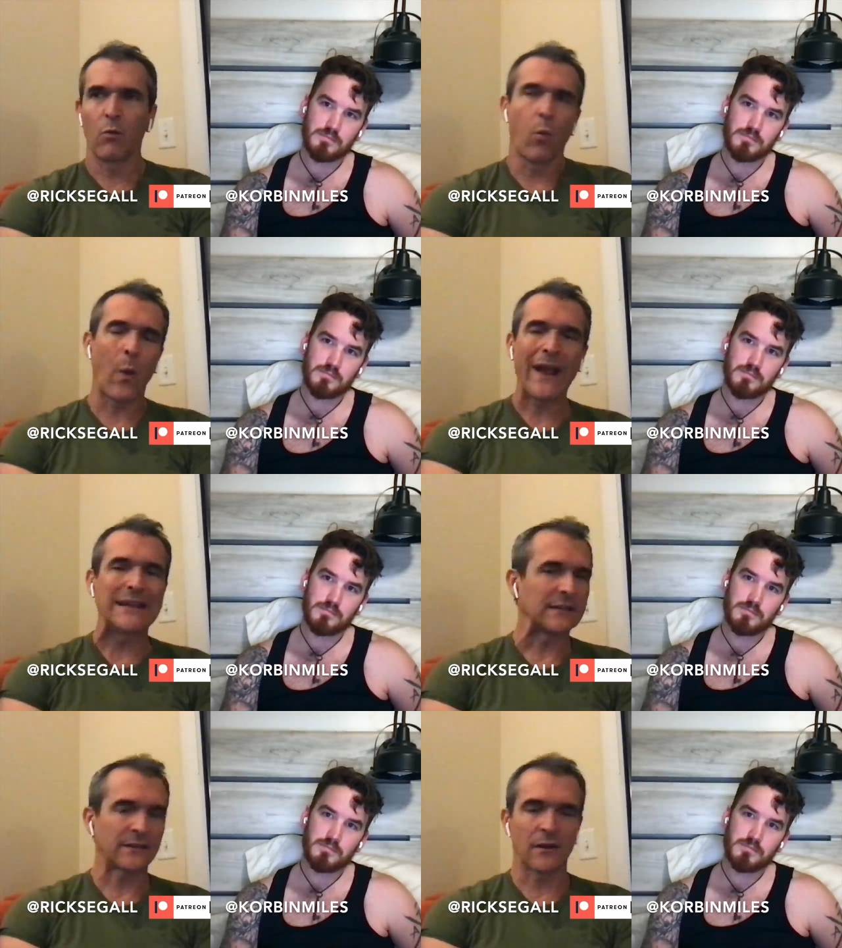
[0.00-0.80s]
Speaker 1: the
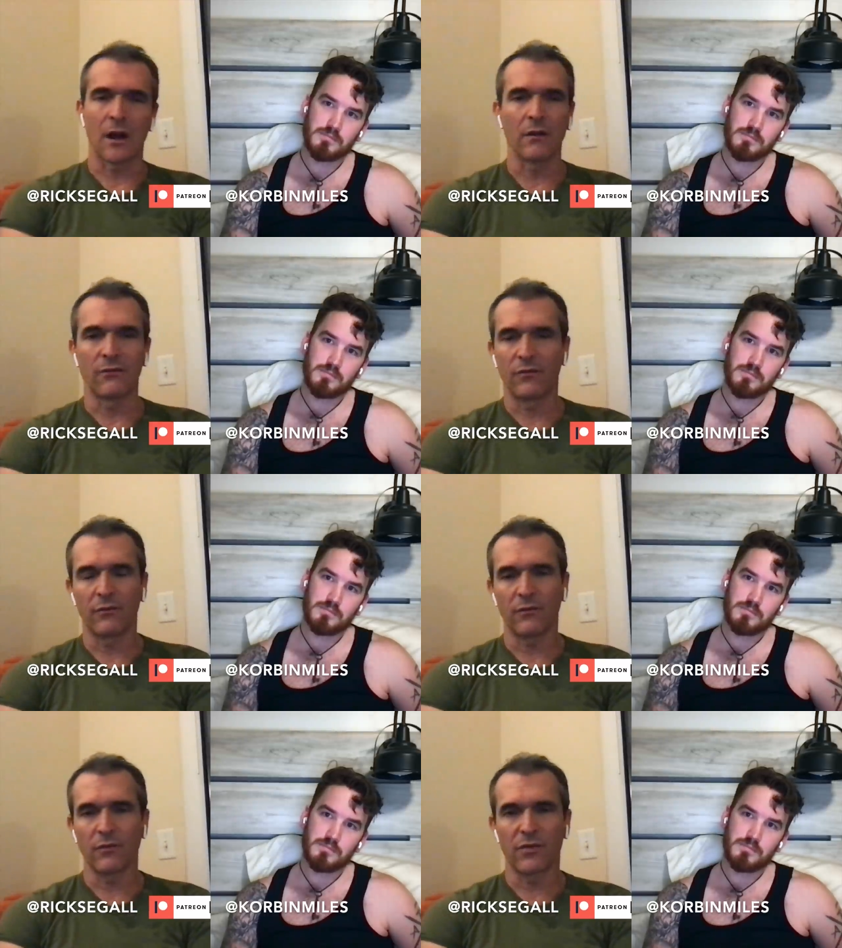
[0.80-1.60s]
weight
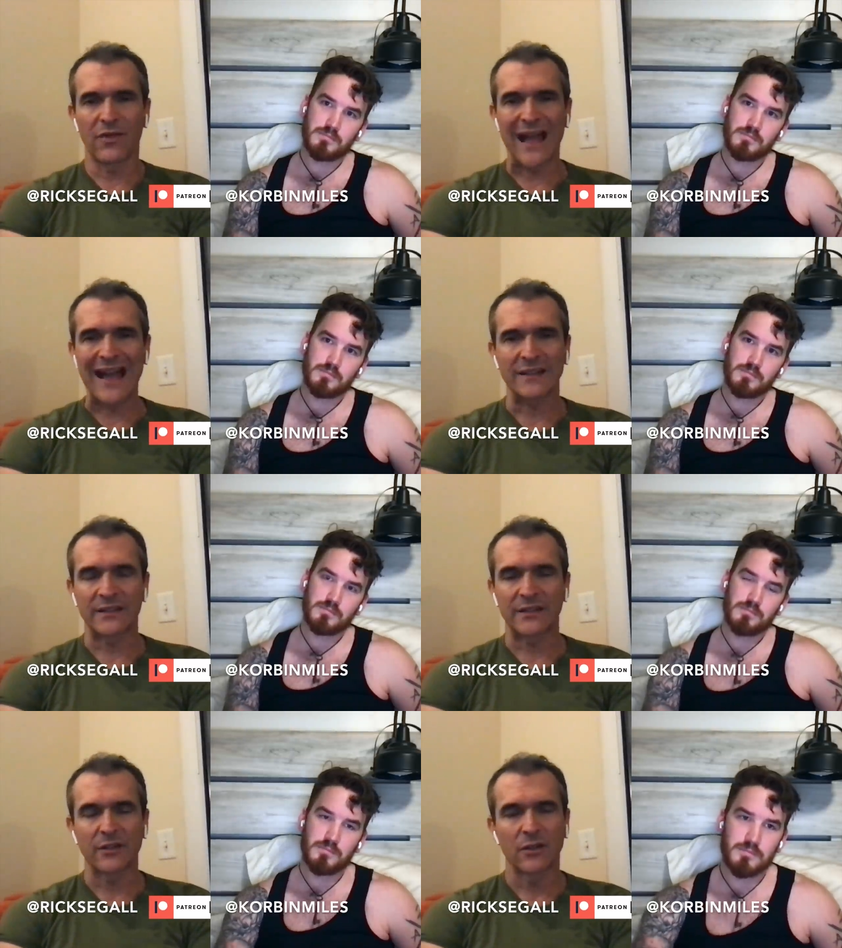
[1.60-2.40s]
of
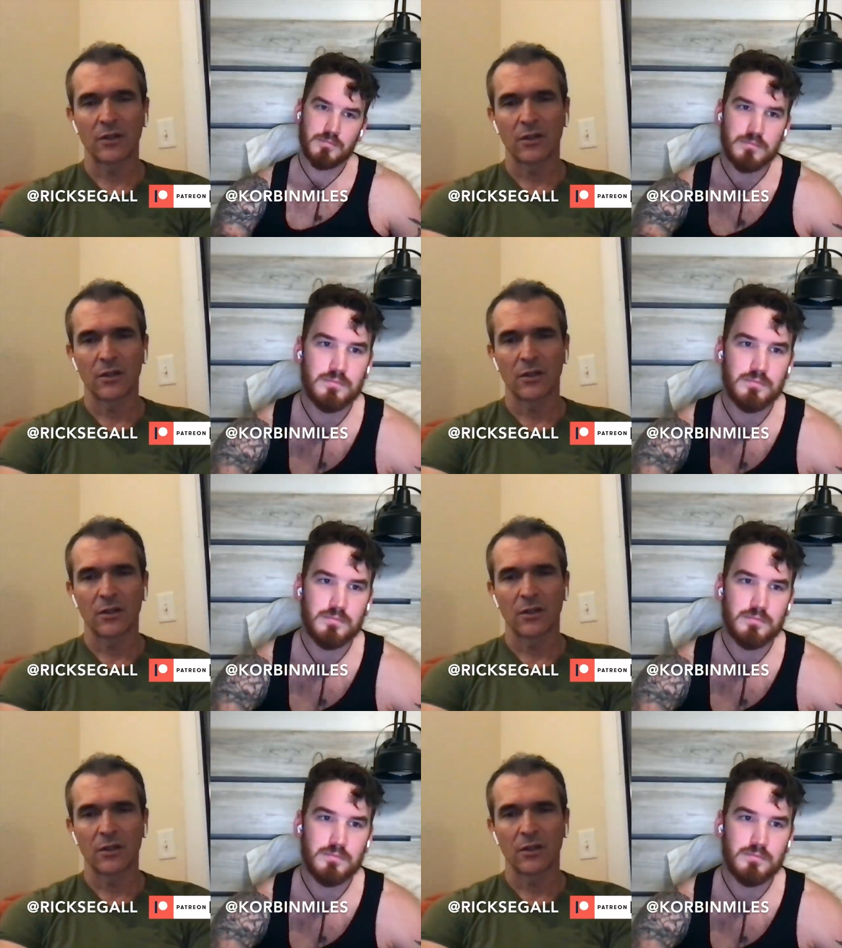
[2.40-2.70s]
that